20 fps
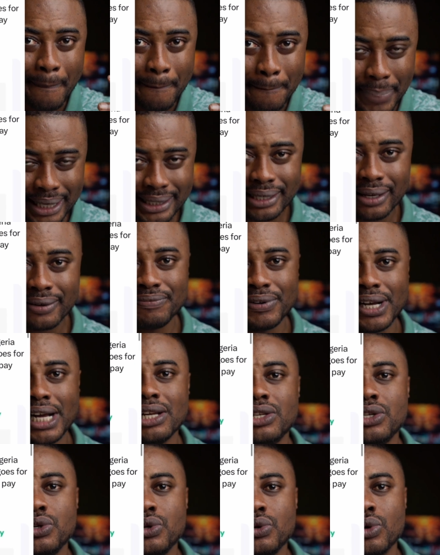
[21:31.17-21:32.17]
better
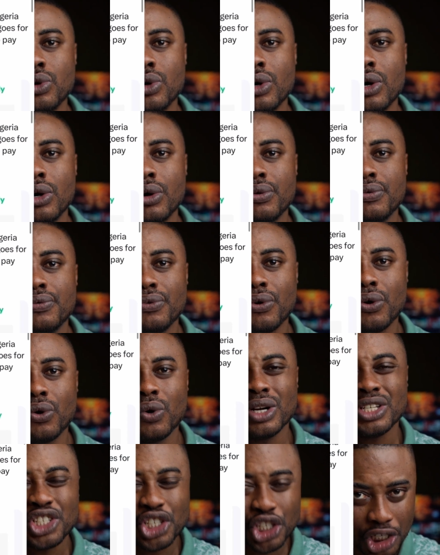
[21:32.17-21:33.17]
value
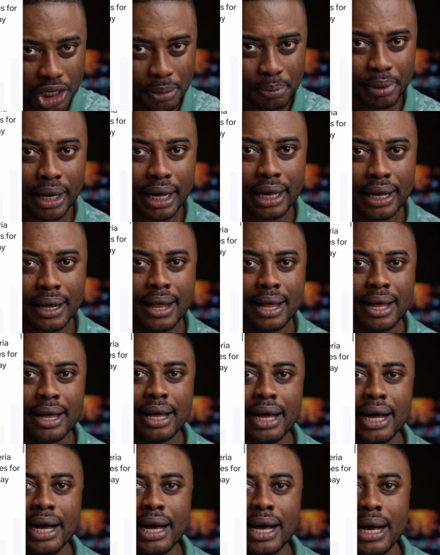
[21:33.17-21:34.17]
for
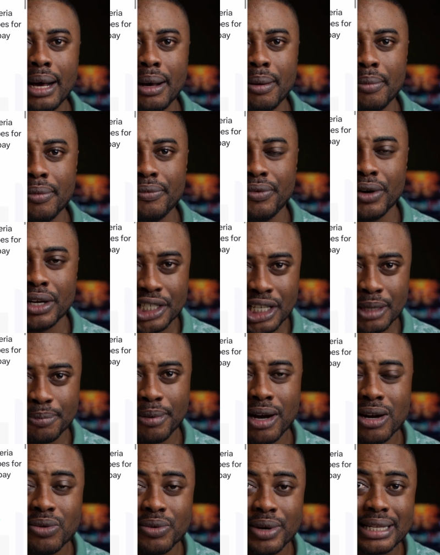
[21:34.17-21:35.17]
a
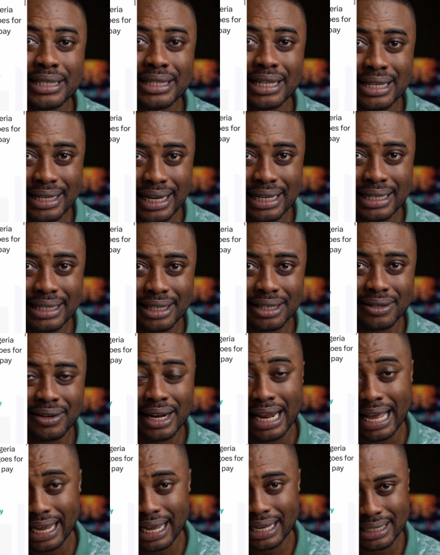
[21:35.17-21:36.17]
cheaper rate in
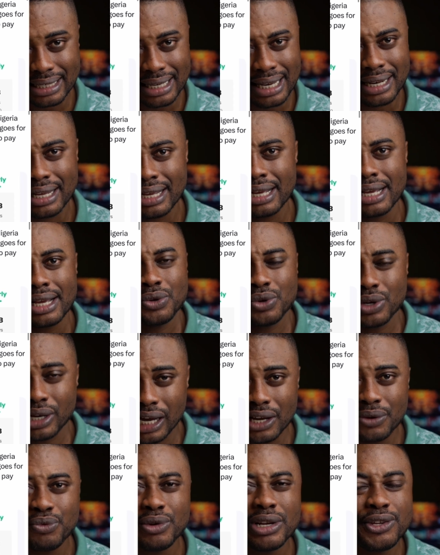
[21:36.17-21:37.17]
Nigeria. Like I said, you
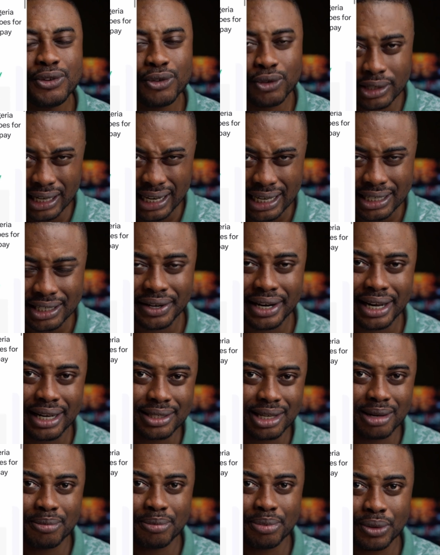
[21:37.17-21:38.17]
can't really use a Nigeria
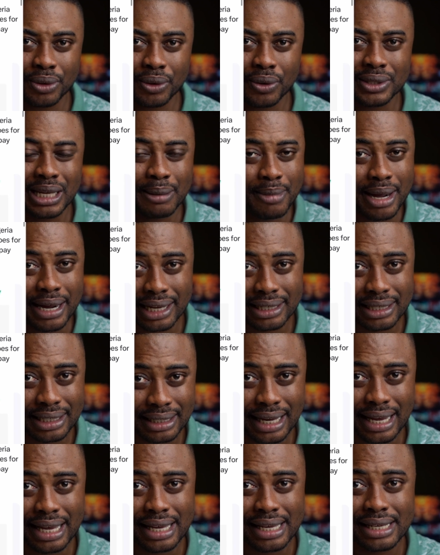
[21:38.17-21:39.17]
example because the market
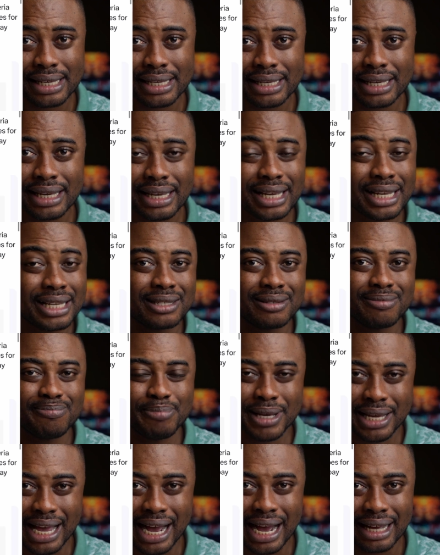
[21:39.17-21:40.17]
share is
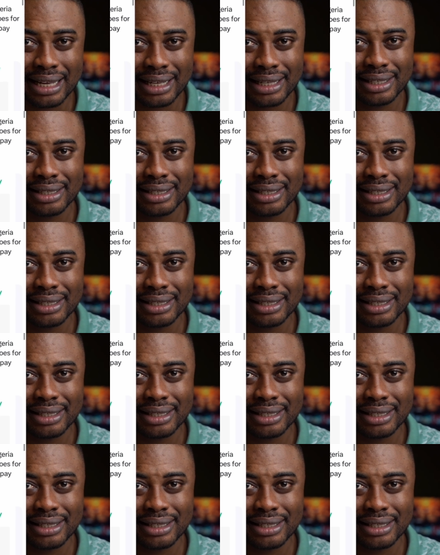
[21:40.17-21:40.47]
bigger